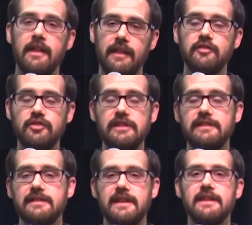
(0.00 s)
that
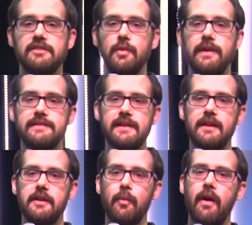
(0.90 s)
Jesus is who he said
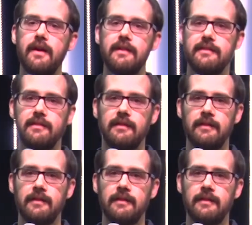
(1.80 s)
he was.